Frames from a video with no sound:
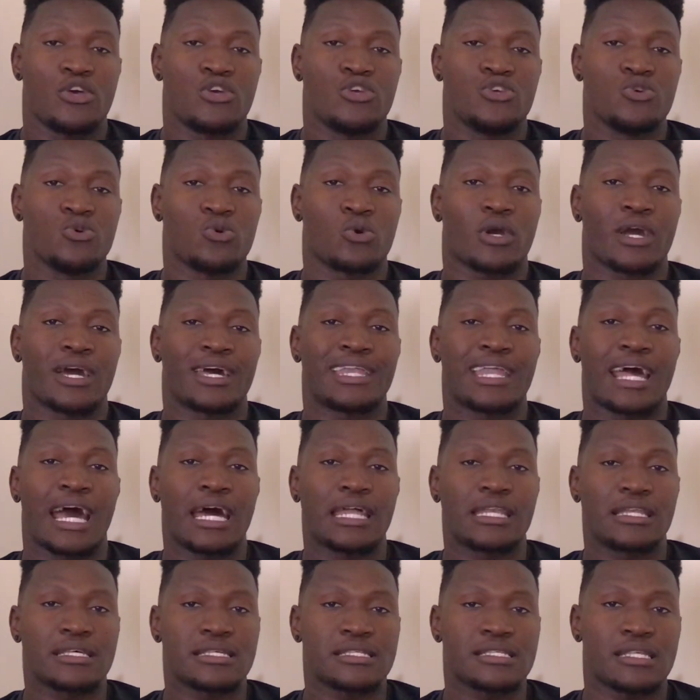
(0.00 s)
you can
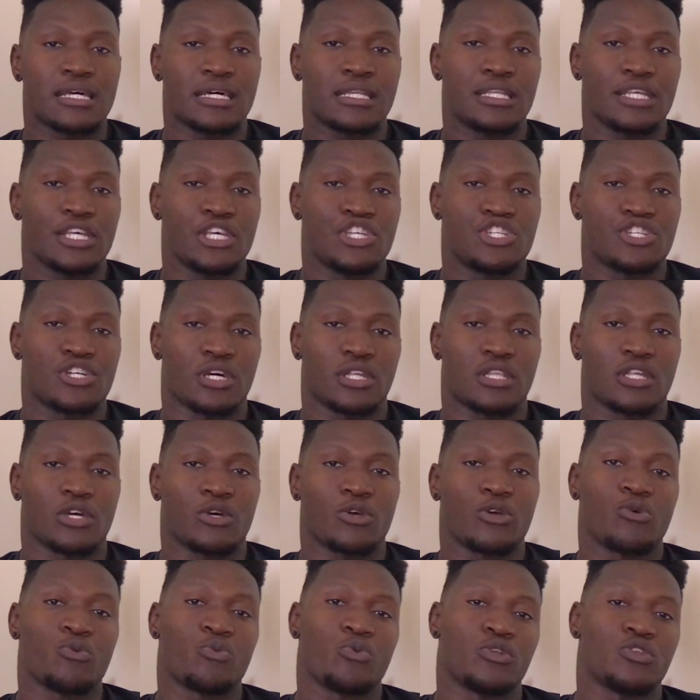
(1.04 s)
understand each other
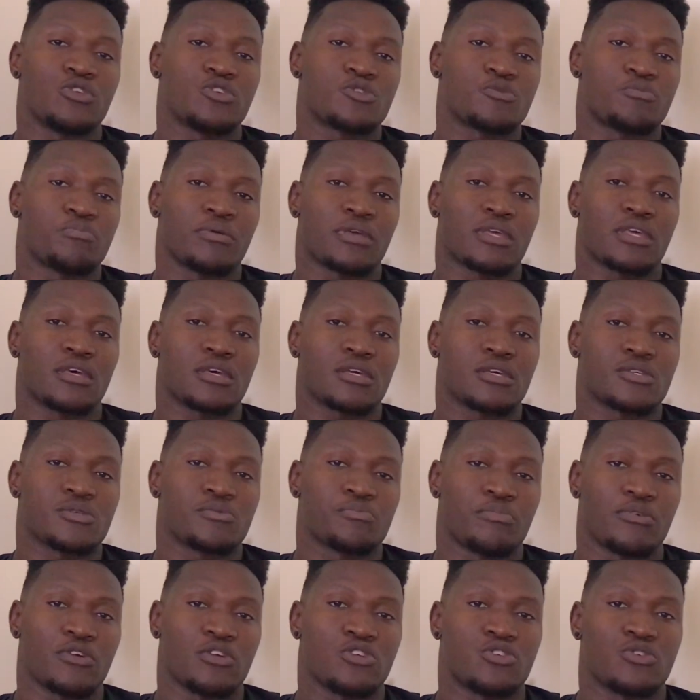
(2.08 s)
when you're speaking
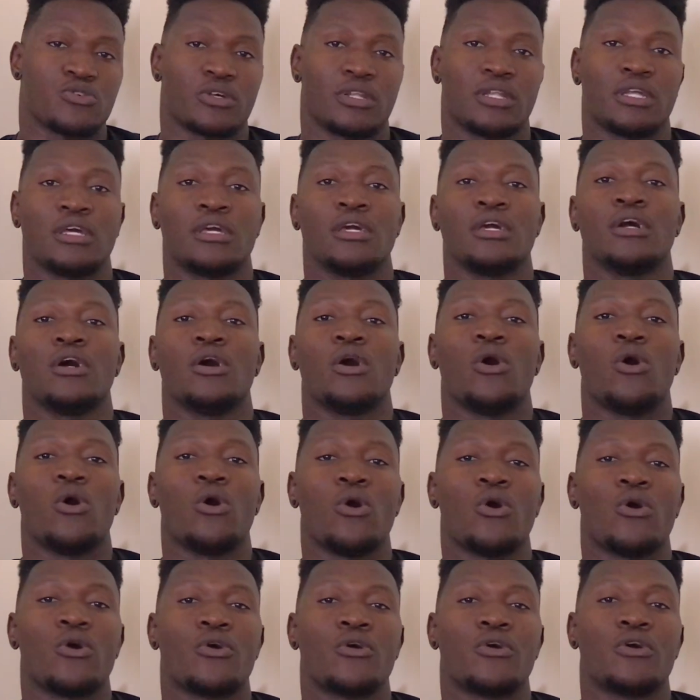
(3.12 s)
spiritually,
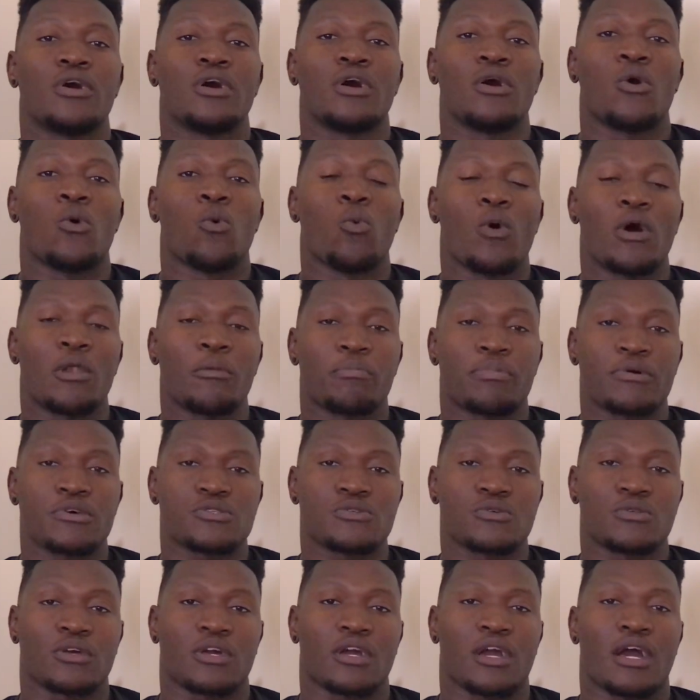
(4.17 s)
or one
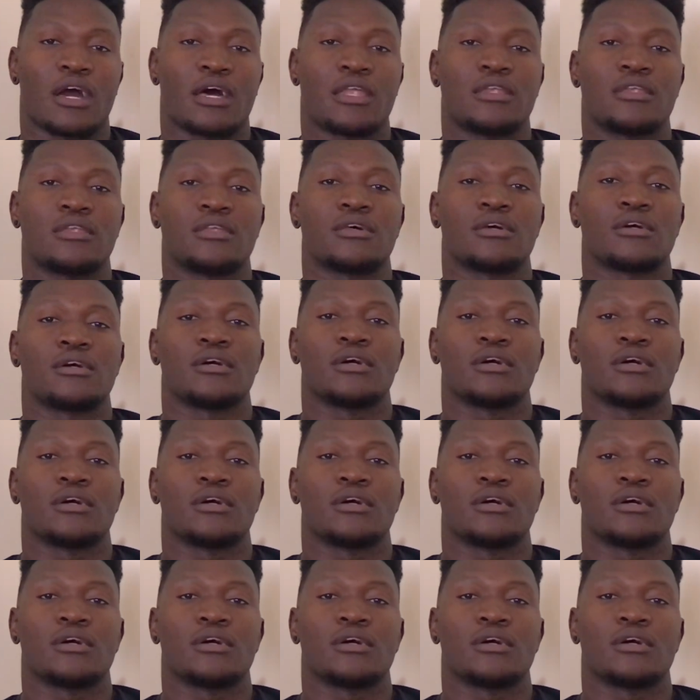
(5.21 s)
person can